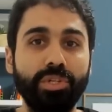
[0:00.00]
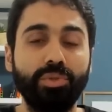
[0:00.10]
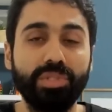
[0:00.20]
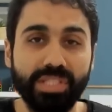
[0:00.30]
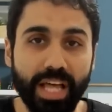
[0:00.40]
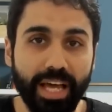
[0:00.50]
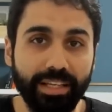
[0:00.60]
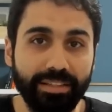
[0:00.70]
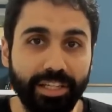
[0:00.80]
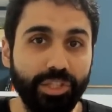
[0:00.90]
to
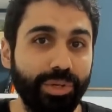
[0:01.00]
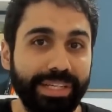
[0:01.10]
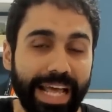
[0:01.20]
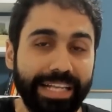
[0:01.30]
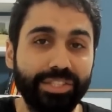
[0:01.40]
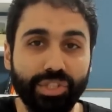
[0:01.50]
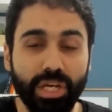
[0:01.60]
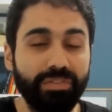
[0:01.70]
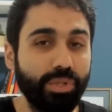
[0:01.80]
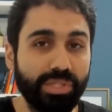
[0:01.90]
decide your next
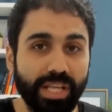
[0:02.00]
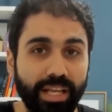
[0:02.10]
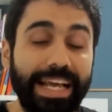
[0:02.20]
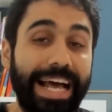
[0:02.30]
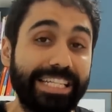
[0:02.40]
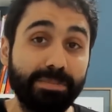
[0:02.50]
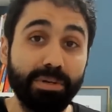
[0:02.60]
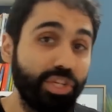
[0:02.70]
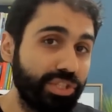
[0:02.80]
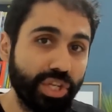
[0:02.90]
service to sell. A
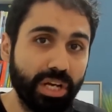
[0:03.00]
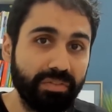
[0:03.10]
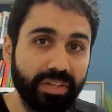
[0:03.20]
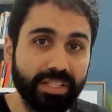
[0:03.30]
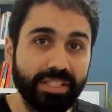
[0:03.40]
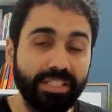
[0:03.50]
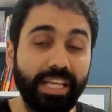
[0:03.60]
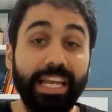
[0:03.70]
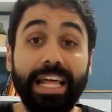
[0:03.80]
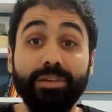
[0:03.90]
special service
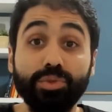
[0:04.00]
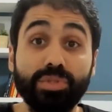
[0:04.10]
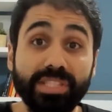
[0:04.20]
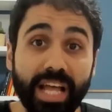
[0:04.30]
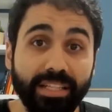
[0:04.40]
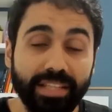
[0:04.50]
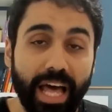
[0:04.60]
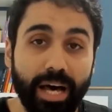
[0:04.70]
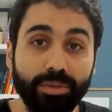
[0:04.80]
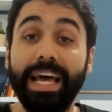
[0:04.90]
allows you to stand
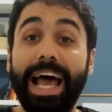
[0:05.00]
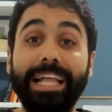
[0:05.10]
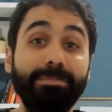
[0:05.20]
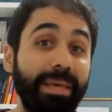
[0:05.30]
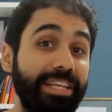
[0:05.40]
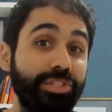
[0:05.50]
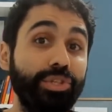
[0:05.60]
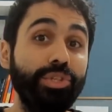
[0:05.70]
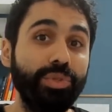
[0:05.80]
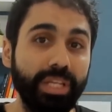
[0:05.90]
out and makes you
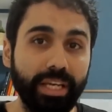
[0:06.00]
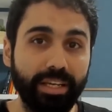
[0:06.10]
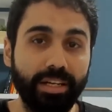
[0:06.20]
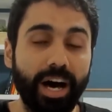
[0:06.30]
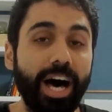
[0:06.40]
unique.